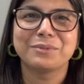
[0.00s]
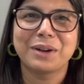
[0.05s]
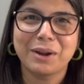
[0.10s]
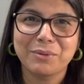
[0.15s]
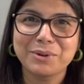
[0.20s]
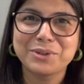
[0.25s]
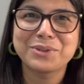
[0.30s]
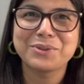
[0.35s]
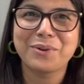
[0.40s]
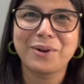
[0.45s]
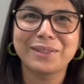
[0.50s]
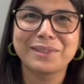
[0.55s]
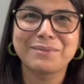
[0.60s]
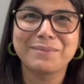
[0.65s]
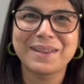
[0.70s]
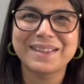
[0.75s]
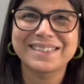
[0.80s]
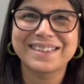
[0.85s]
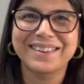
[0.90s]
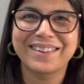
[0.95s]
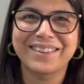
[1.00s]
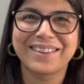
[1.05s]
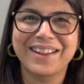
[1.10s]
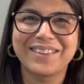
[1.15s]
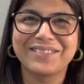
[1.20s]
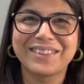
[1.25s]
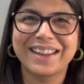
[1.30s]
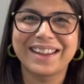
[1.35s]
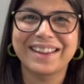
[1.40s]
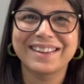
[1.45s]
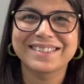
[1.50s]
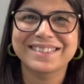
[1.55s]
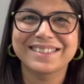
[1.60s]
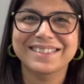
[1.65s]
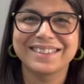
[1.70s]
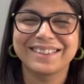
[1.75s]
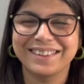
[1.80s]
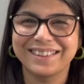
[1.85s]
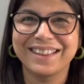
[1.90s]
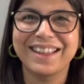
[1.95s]
I wish you all the best in your application.
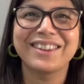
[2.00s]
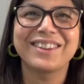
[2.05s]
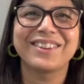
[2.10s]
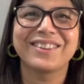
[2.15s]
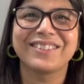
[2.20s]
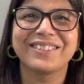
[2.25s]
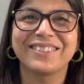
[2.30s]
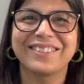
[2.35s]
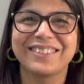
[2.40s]
Thank you.